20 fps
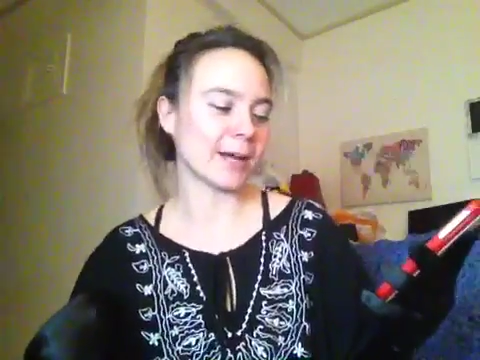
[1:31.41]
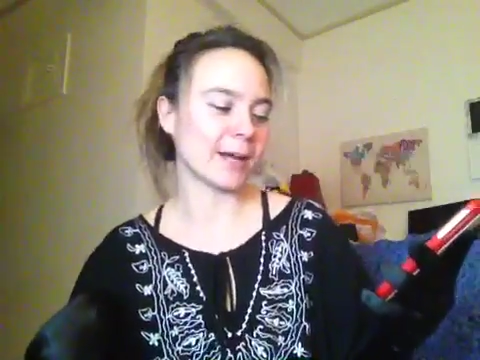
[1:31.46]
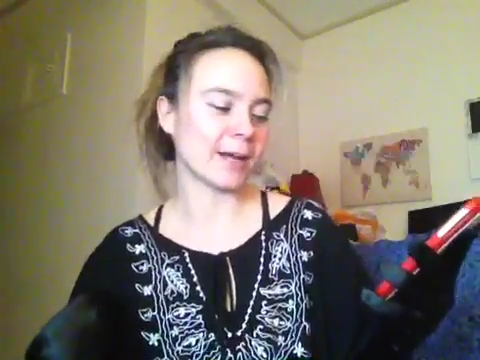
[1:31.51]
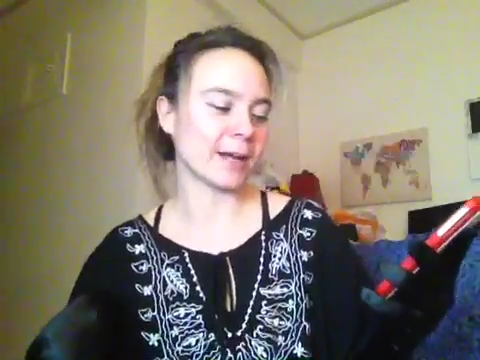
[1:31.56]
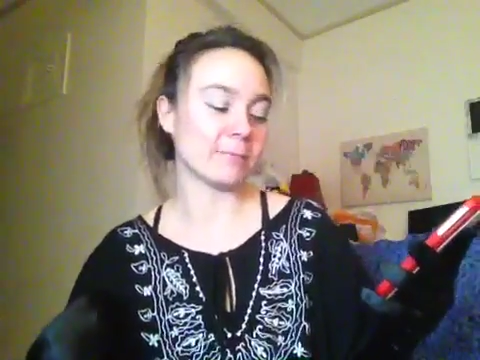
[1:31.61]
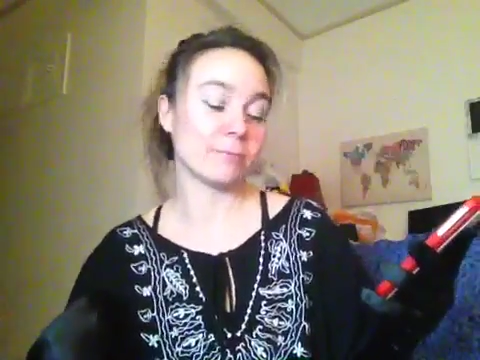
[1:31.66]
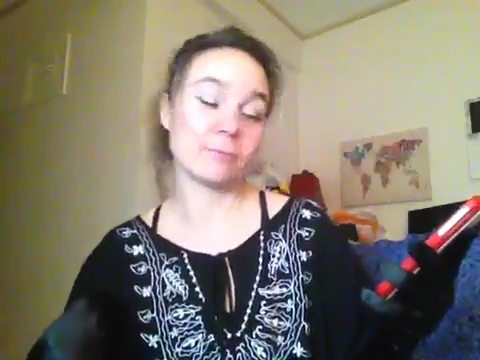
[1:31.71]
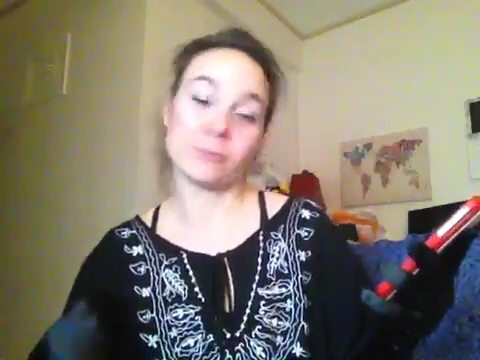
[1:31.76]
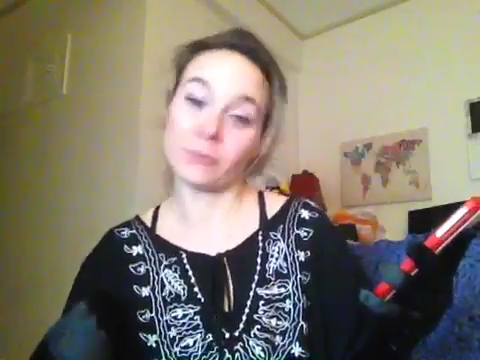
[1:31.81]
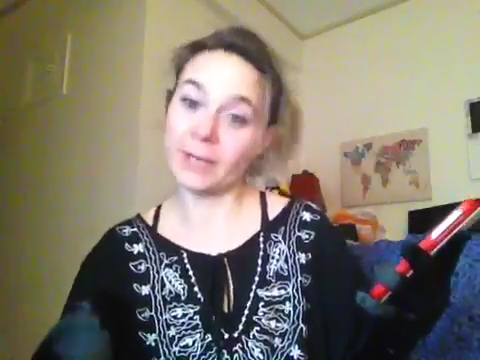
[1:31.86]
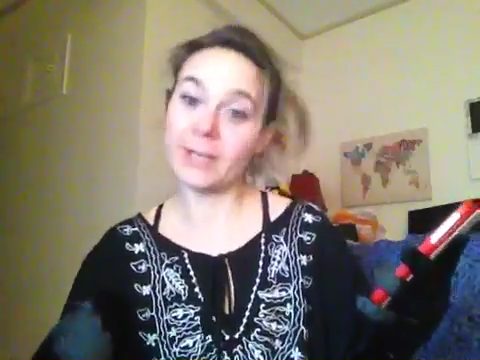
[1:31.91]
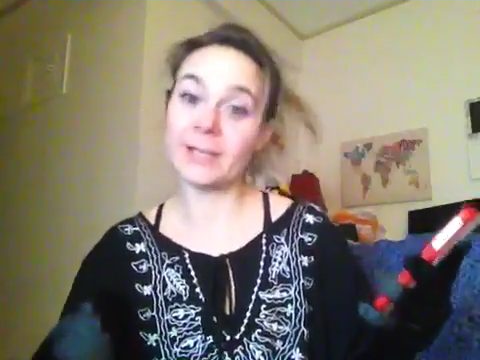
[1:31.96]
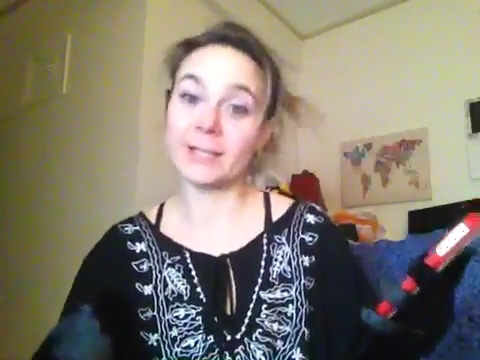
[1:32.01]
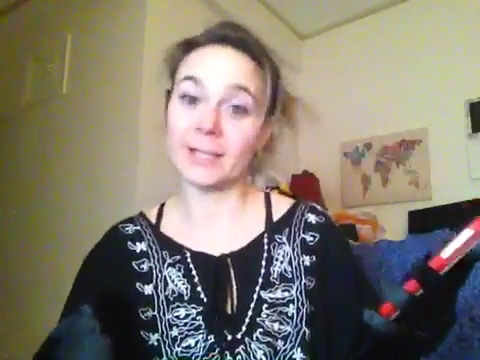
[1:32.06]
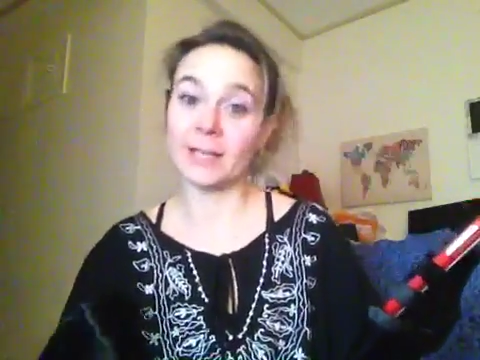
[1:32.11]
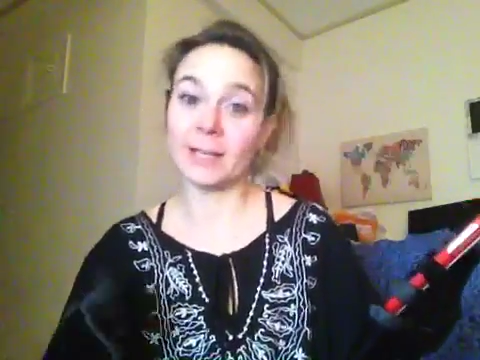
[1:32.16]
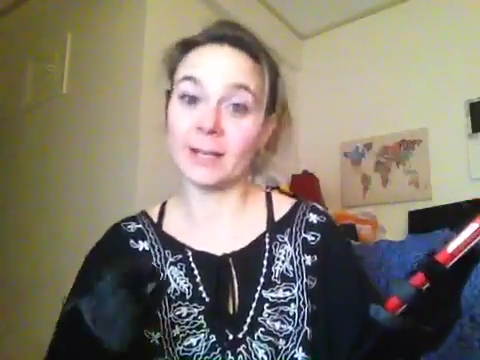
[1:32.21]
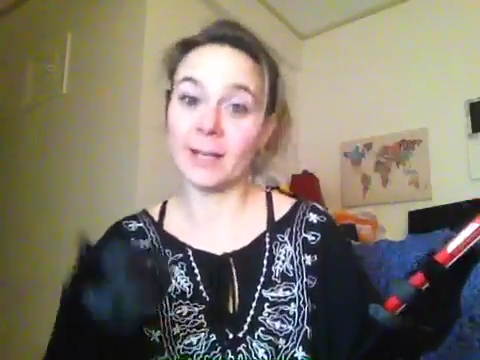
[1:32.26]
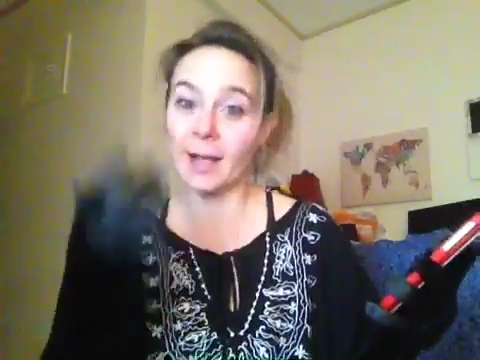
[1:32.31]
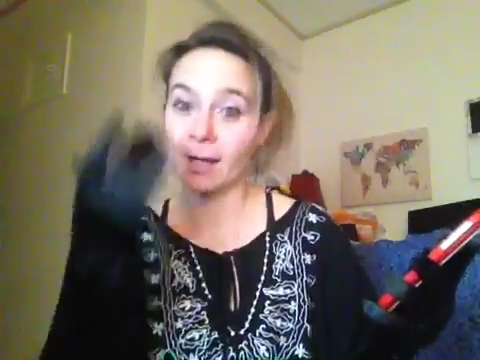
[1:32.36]
I'm
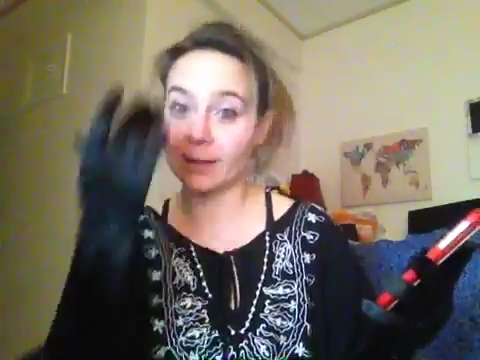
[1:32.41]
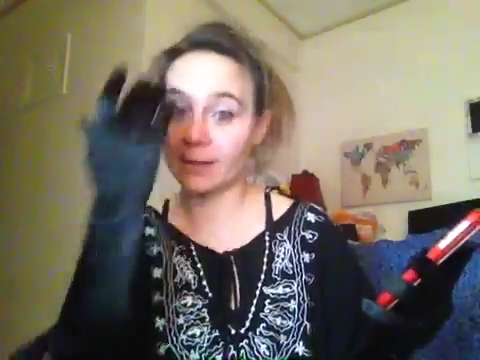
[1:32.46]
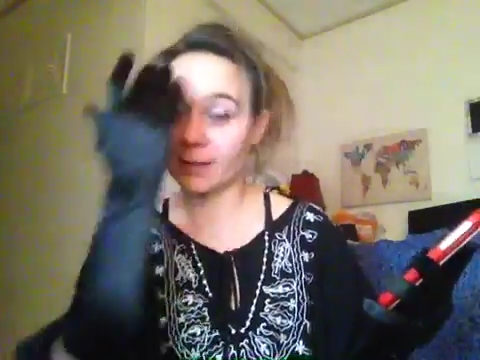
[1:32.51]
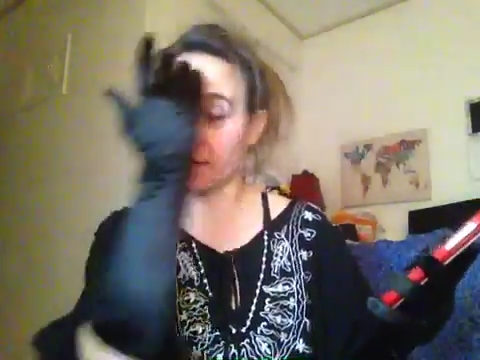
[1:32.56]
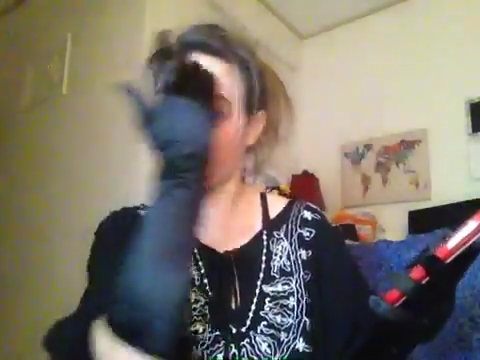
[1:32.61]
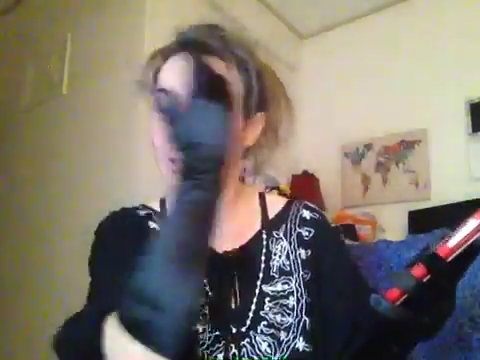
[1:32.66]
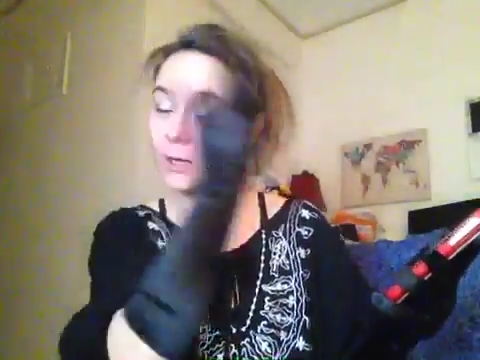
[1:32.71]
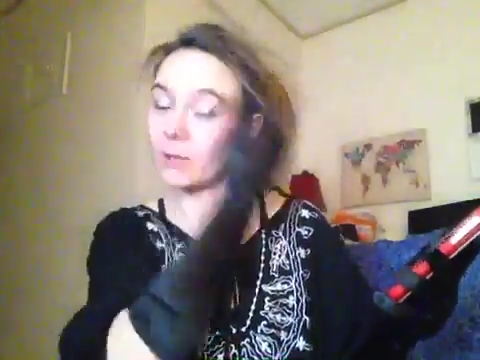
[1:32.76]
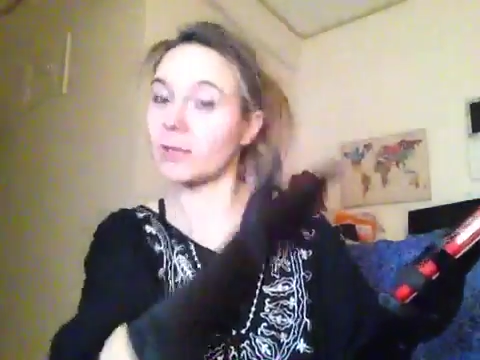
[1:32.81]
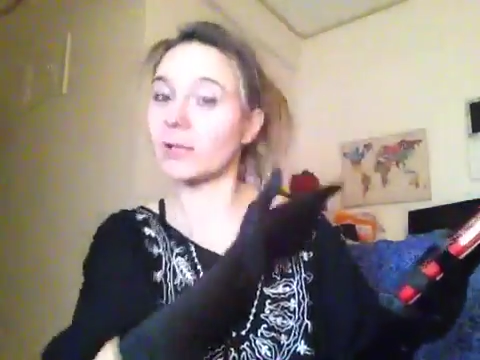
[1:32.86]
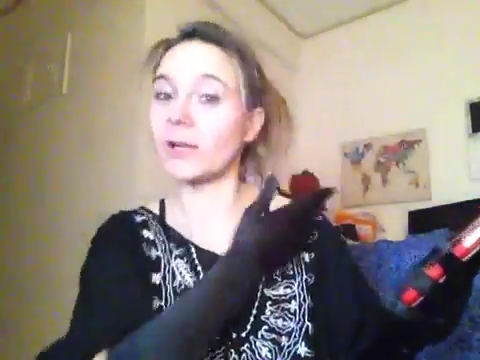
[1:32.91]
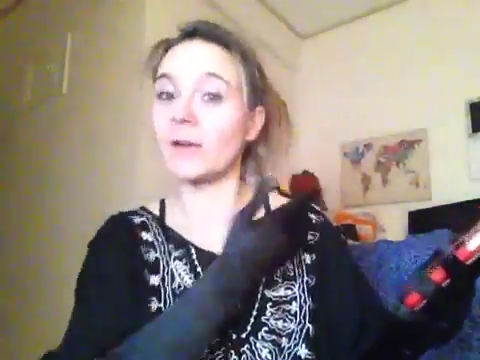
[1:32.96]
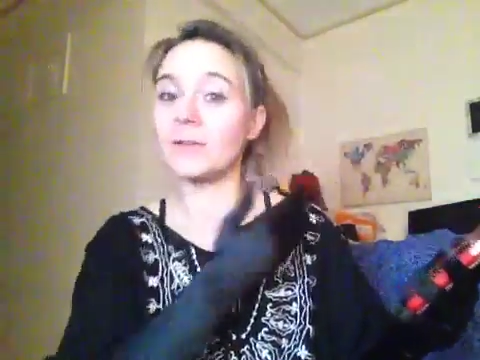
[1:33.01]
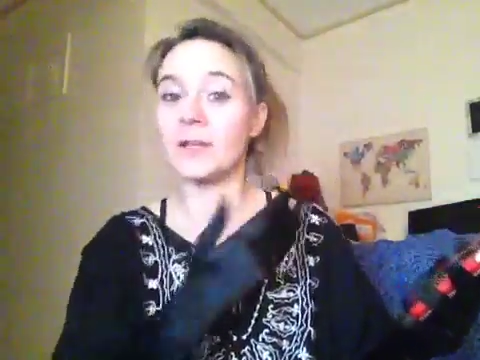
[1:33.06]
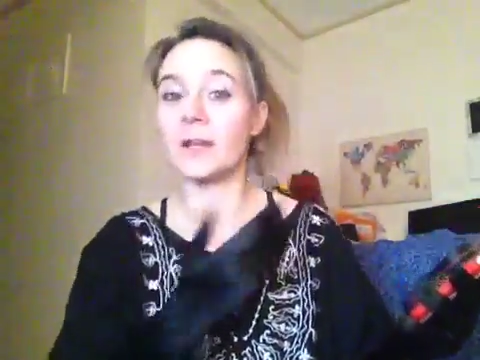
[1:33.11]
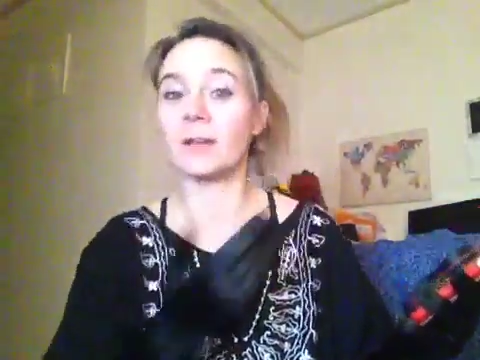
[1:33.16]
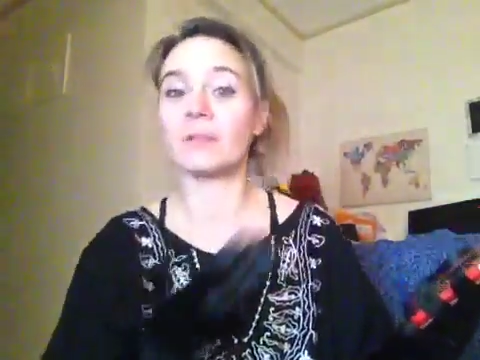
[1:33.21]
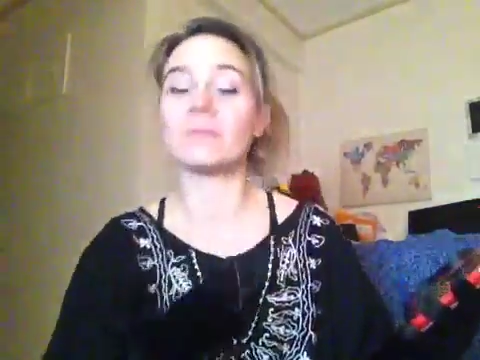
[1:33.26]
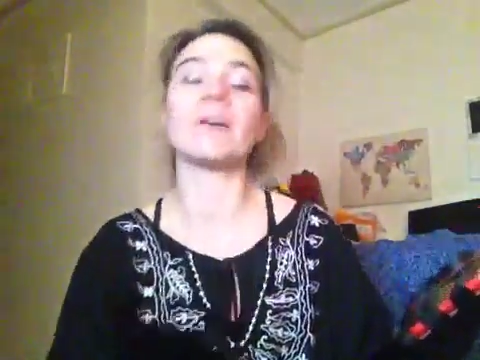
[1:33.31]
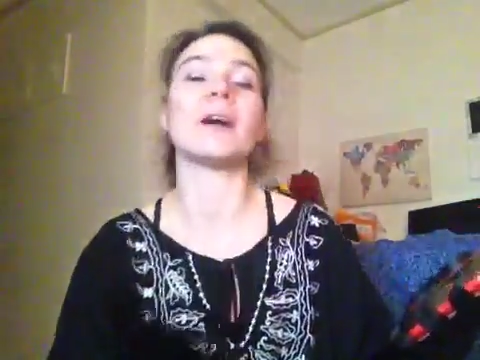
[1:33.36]
freezing and these are the only
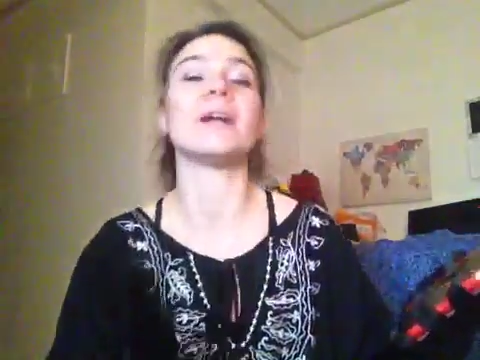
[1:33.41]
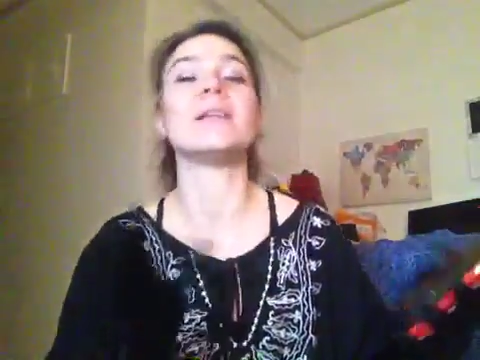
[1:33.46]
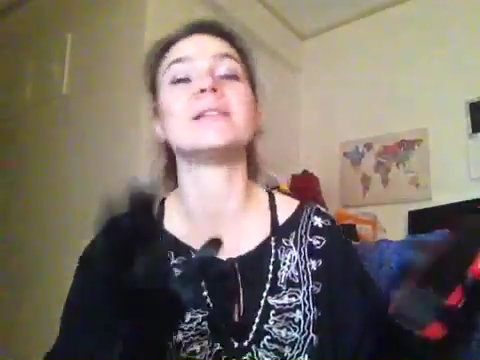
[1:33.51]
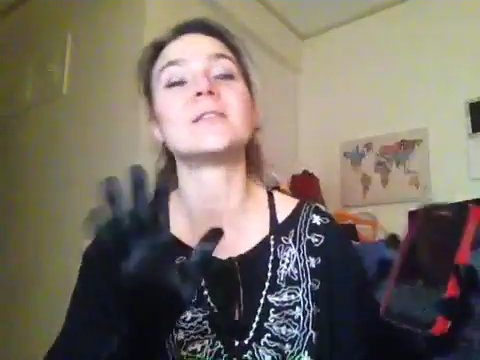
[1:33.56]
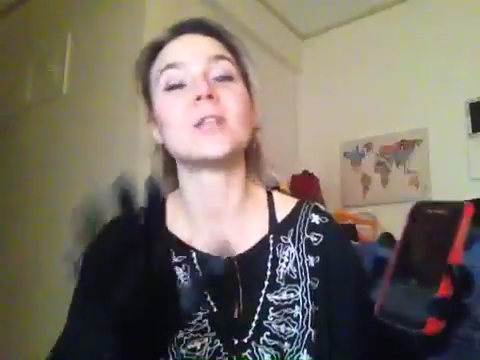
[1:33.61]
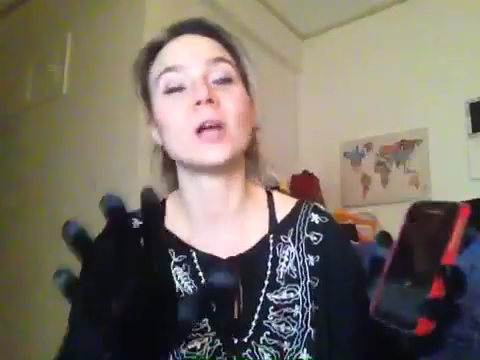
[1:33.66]
gloves I can find.